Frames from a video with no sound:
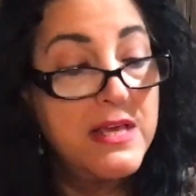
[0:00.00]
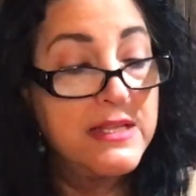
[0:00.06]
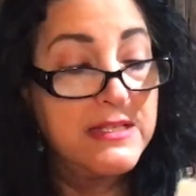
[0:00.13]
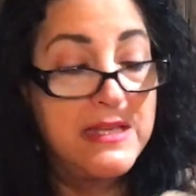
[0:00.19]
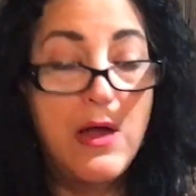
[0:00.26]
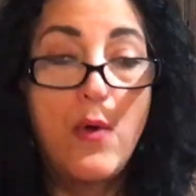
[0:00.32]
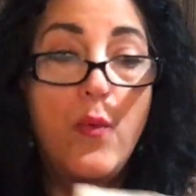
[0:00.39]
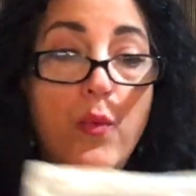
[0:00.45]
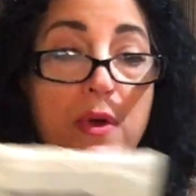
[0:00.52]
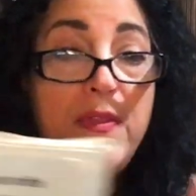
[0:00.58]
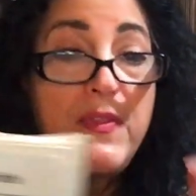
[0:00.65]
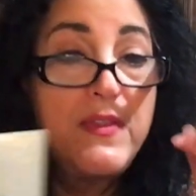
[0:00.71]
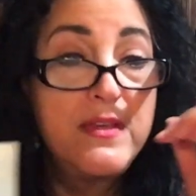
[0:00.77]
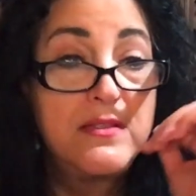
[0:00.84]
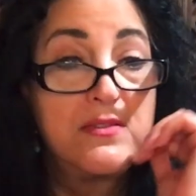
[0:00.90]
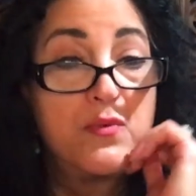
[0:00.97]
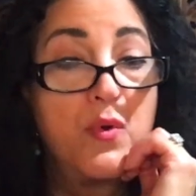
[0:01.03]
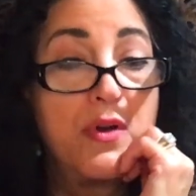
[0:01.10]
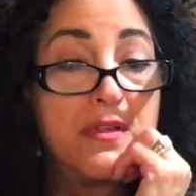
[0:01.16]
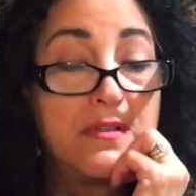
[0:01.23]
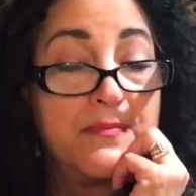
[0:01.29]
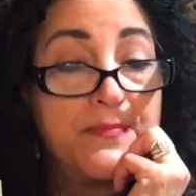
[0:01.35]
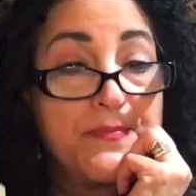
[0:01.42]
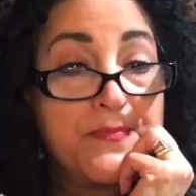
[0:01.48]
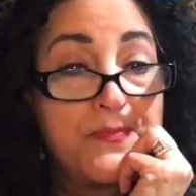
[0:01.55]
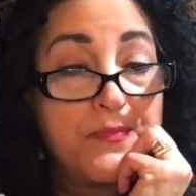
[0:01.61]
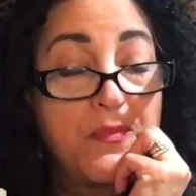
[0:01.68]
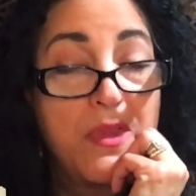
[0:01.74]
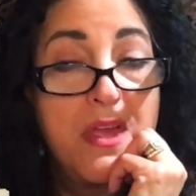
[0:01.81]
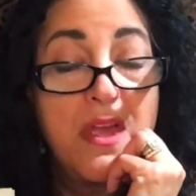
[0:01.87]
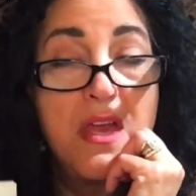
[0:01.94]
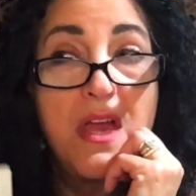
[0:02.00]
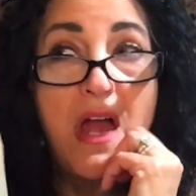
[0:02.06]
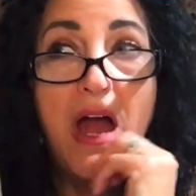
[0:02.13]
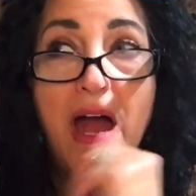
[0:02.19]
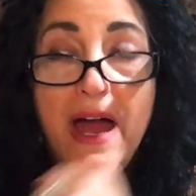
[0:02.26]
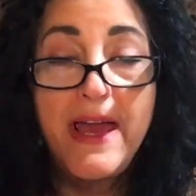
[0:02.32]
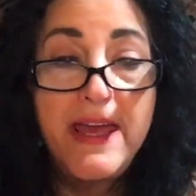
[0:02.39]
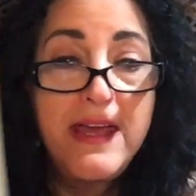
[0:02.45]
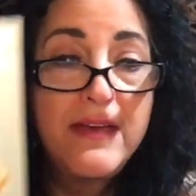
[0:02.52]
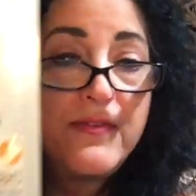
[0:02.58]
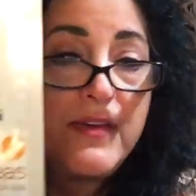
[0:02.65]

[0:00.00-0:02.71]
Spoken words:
Now, with this one, I have